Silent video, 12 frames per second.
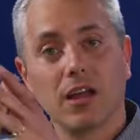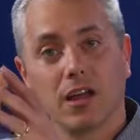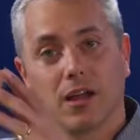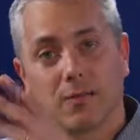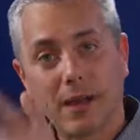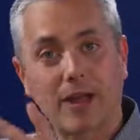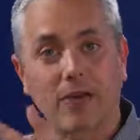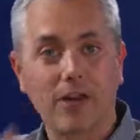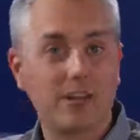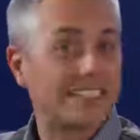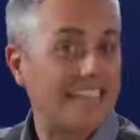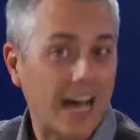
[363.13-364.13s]
background
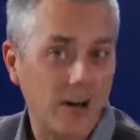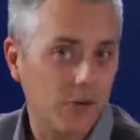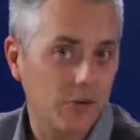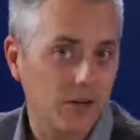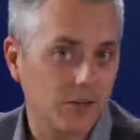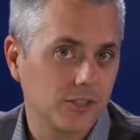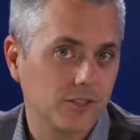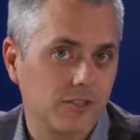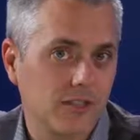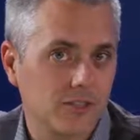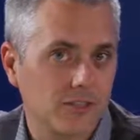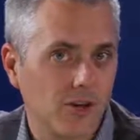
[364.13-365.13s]
is not orange.
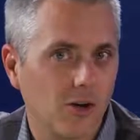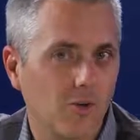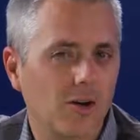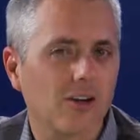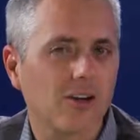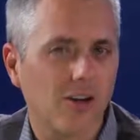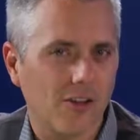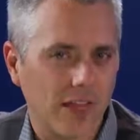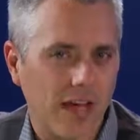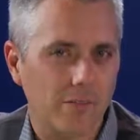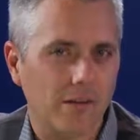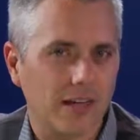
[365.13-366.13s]
And so we're going to call
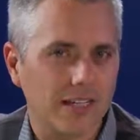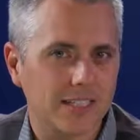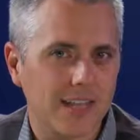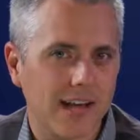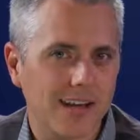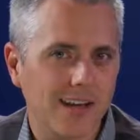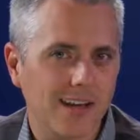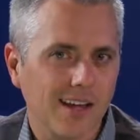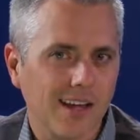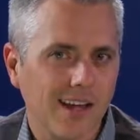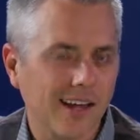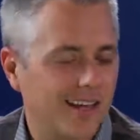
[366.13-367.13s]
that by design,
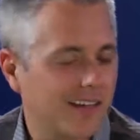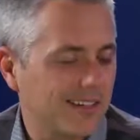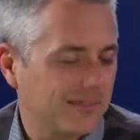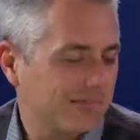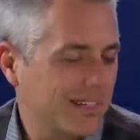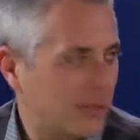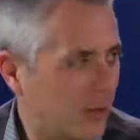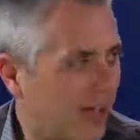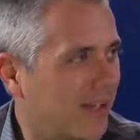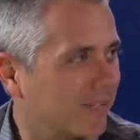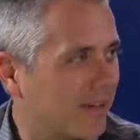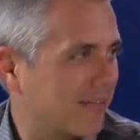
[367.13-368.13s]
and it's
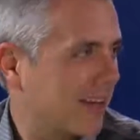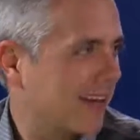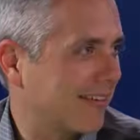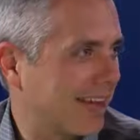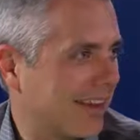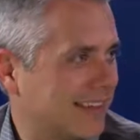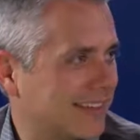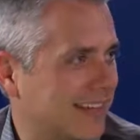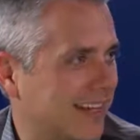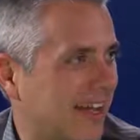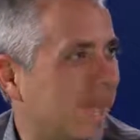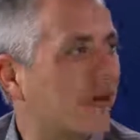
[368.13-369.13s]
okay. I've kind of gotten,
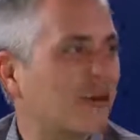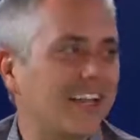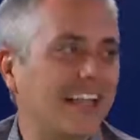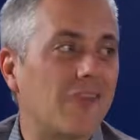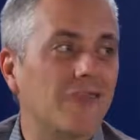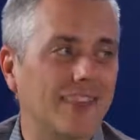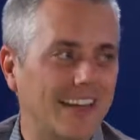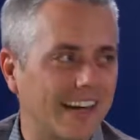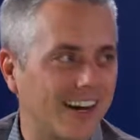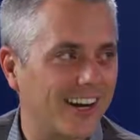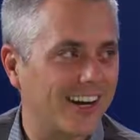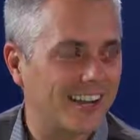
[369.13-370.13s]
I've fallen in love with it,
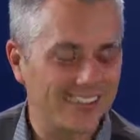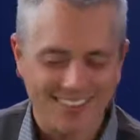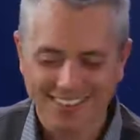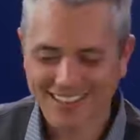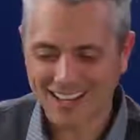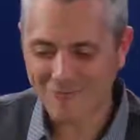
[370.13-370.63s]
Darren. I've